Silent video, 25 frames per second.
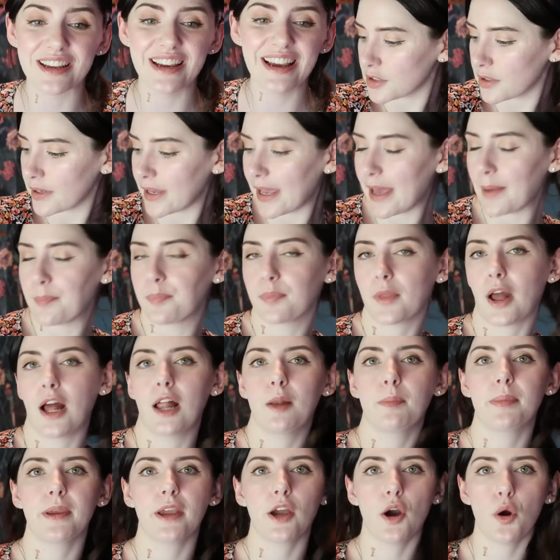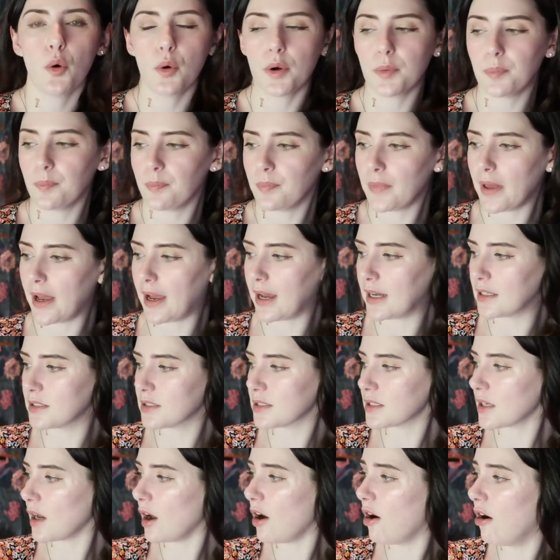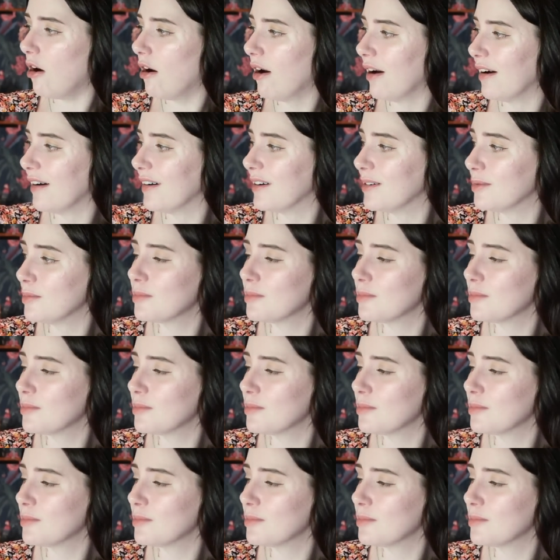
So yeah, I'll be going, and oh,